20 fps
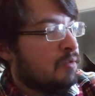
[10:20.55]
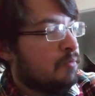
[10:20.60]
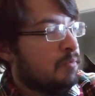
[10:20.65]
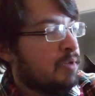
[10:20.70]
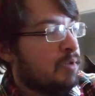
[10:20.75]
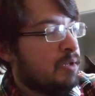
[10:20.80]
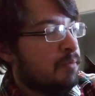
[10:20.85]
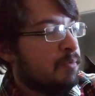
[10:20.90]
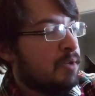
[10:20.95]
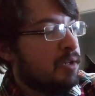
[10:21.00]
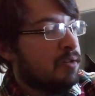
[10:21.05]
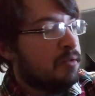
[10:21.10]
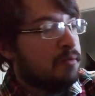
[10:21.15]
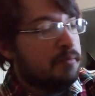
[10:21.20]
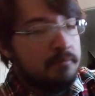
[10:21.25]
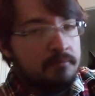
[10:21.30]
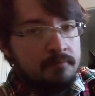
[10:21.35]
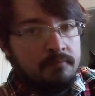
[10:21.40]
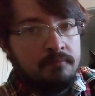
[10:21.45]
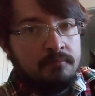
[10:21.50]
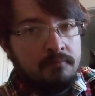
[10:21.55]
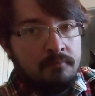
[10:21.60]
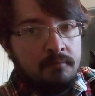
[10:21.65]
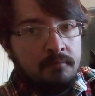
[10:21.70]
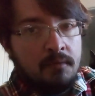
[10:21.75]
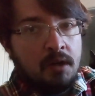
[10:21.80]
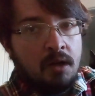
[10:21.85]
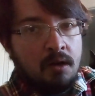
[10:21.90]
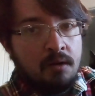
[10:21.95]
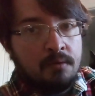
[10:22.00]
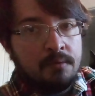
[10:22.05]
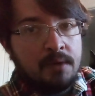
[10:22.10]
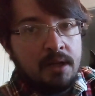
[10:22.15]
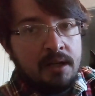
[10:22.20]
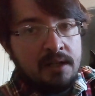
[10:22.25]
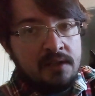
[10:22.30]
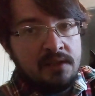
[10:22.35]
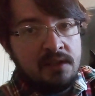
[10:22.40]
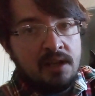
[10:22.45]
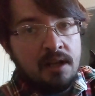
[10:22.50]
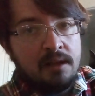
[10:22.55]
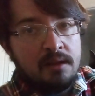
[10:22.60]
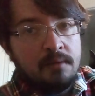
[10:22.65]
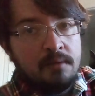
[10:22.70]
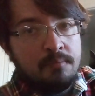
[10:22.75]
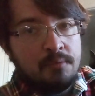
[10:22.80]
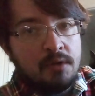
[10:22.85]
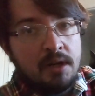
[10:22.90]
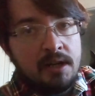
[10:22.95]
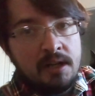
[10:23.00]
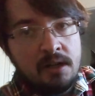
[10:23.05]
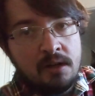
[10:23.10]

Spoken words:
we will already celebrate